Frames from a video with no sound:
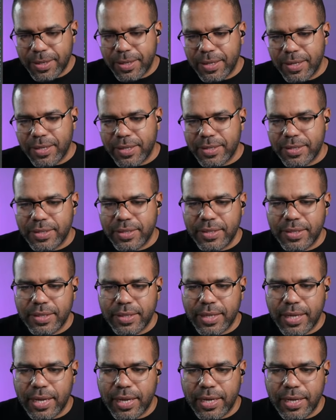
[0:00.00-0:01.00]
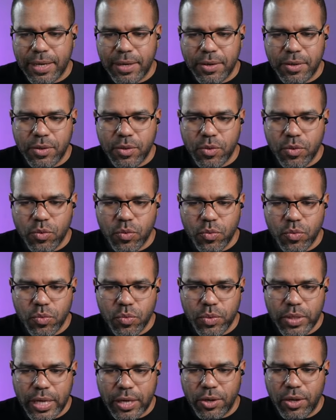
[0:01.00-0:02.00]
Still can't hear you.
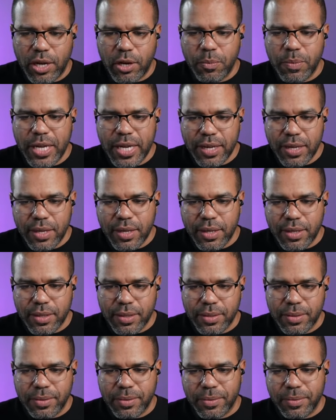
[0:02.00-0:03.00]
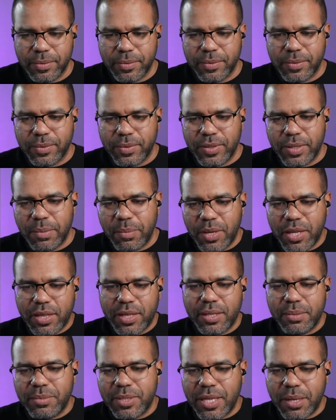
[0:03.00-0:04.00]
Can you hear me? Give me a
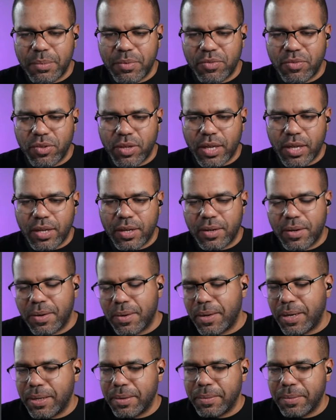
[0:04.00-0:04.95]
thumbs up if you can. All right.